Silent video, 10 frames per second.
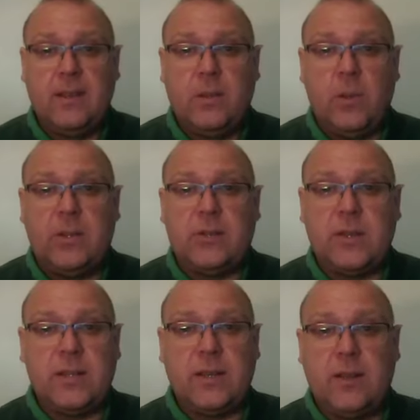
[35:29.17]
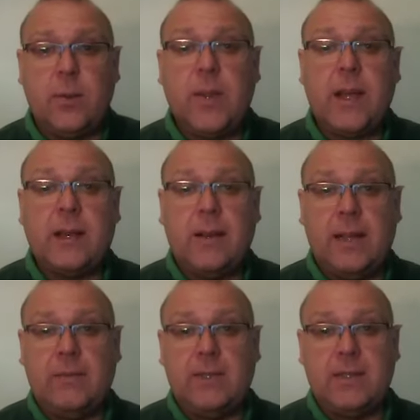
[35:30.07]
We trust God with our
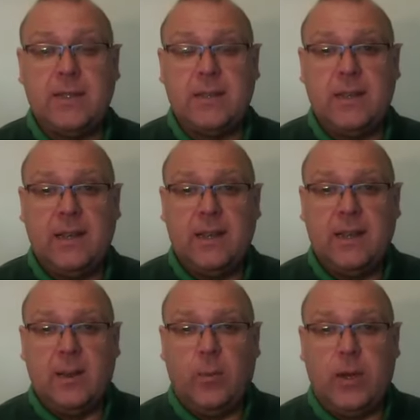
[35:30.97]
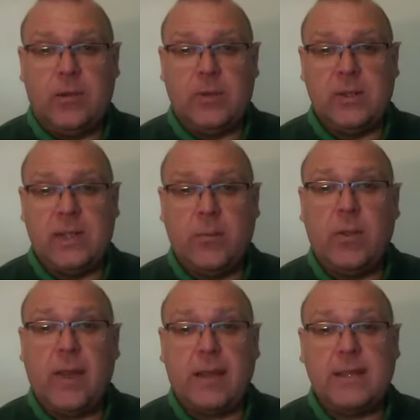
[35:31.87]
lives. We trust him
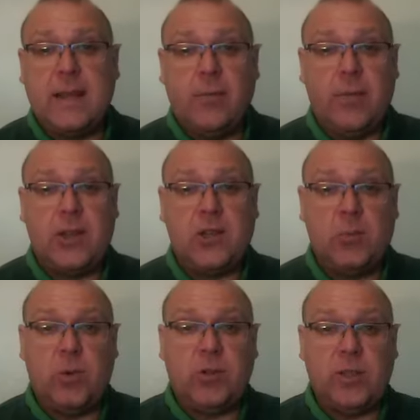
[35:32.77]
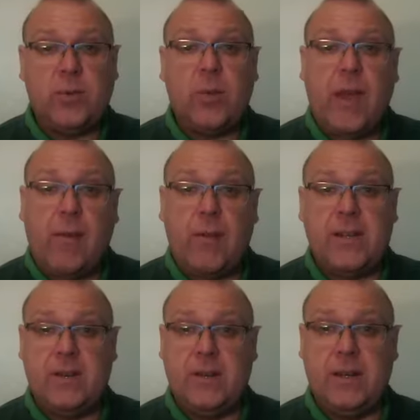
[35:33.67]
with our salvation. We trust him with our
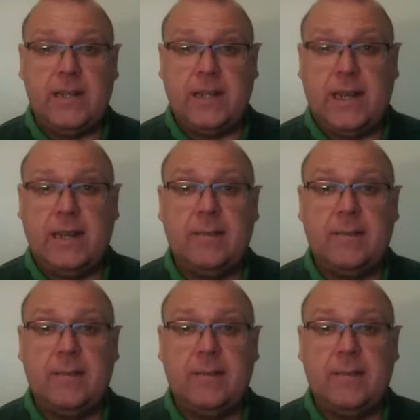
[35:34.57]
eternity.